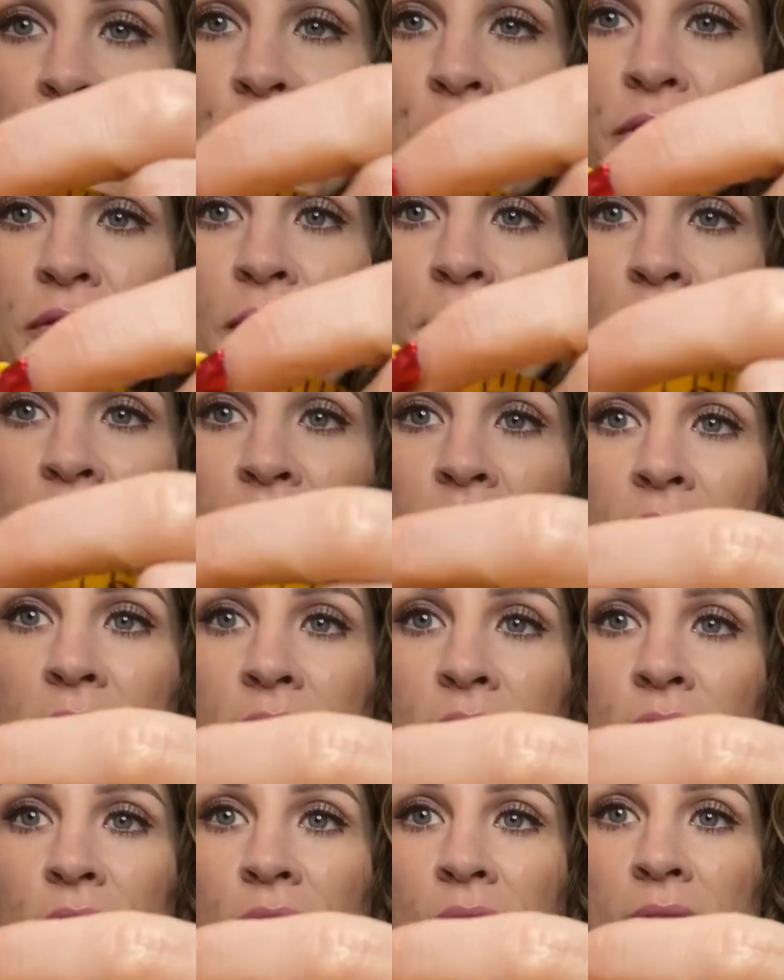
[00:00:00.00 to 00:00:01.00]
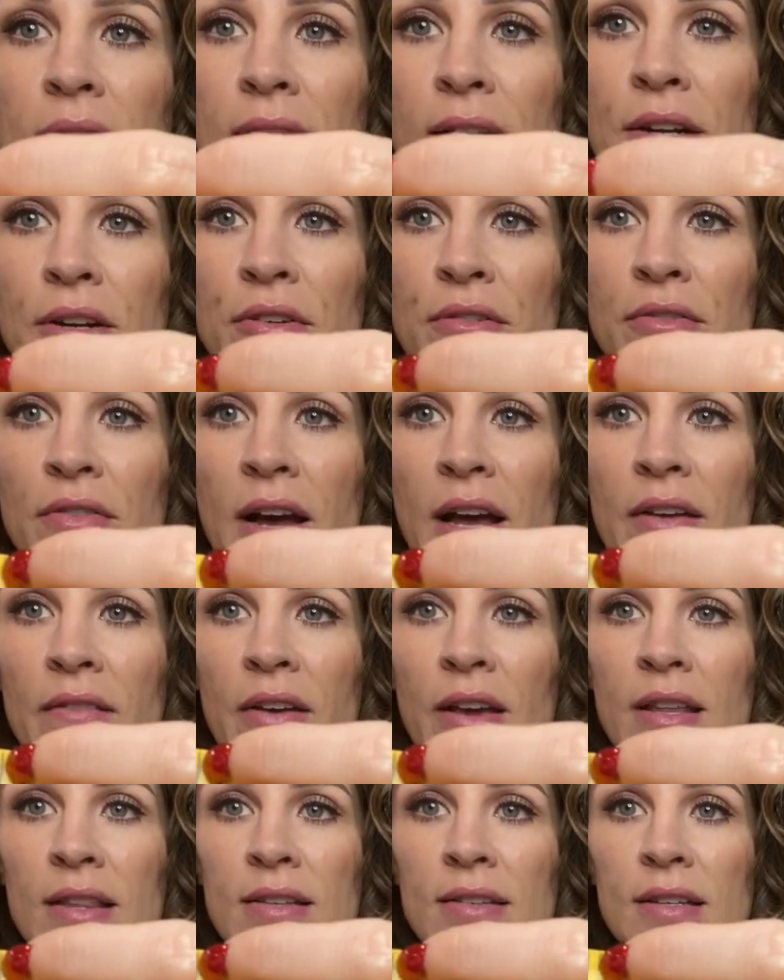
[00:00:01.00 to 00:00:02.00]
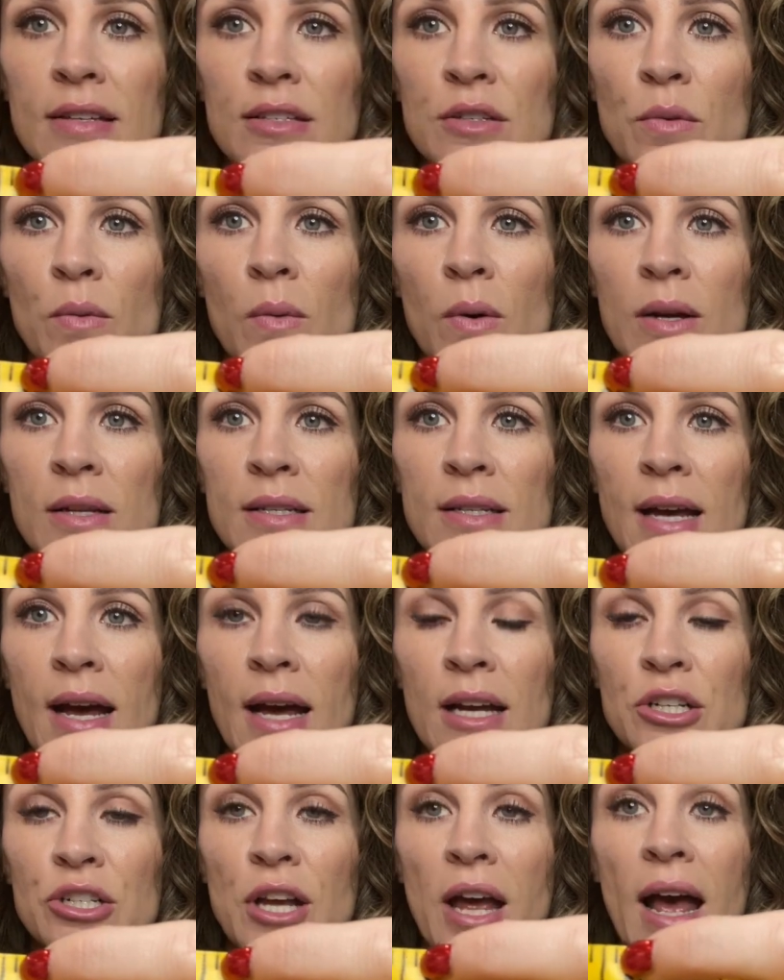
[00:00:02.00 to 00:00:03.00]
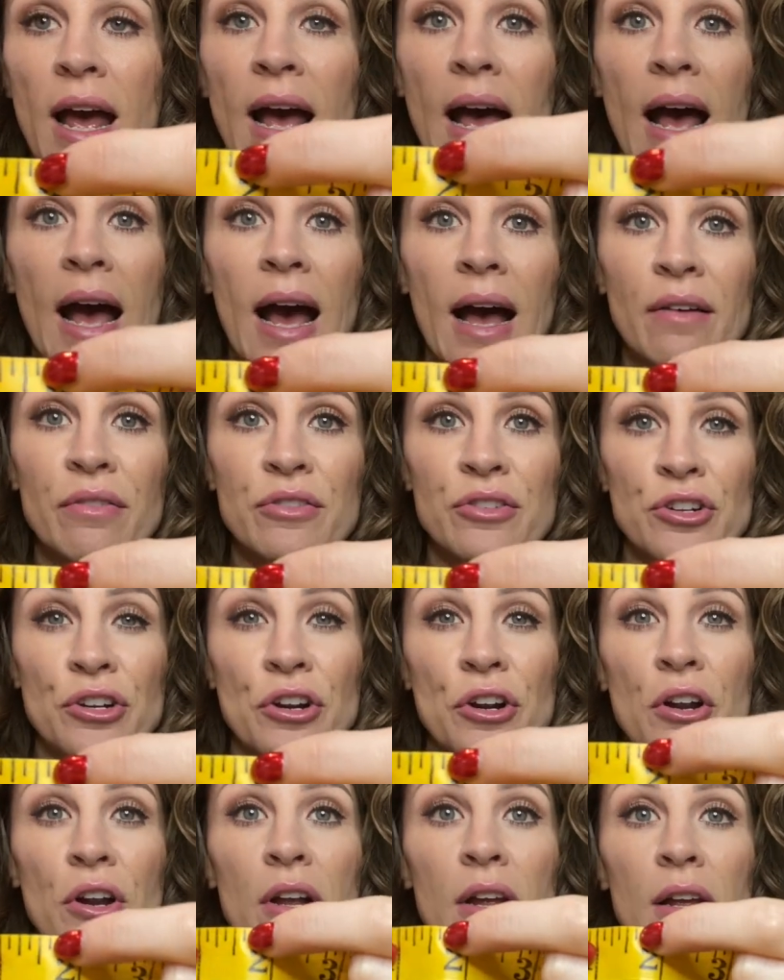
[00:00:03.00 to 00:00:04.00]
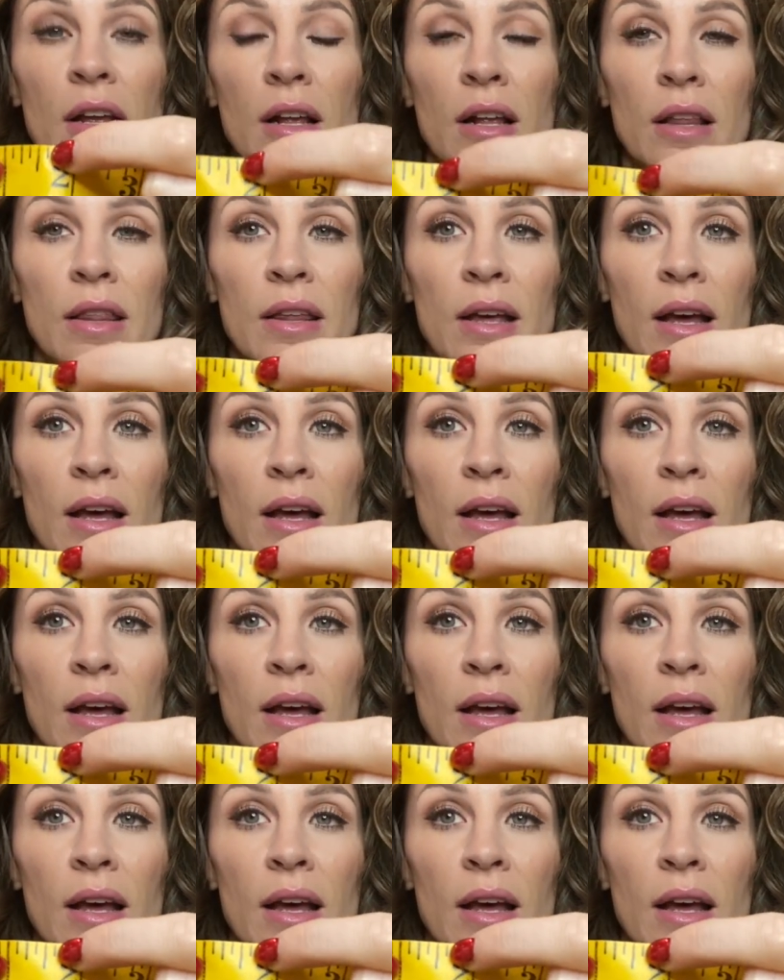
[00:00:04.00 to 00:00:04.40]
from the needle, and I know 5/8 is 1 dash after the